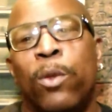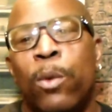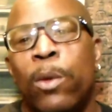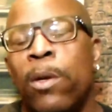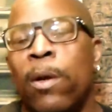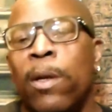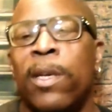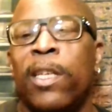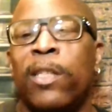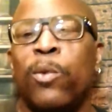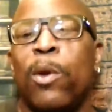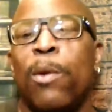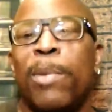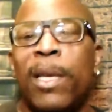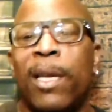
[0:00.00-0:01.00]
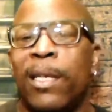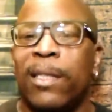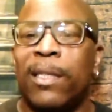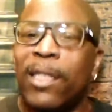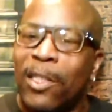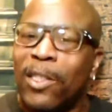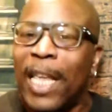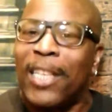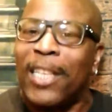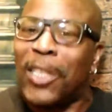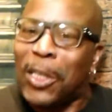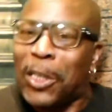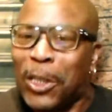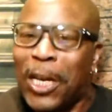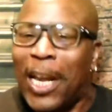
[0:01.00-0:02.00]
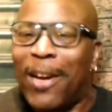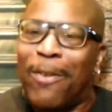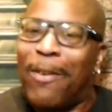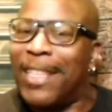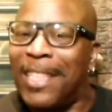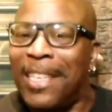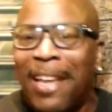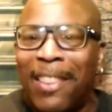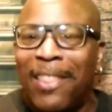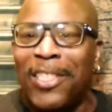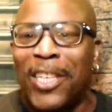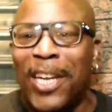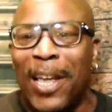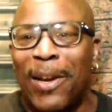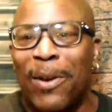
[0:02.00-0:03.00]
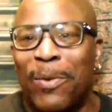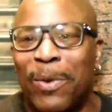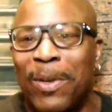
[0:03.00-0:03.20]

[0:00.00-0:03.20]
do it on this one because this, uh, this channel ain't the other channel.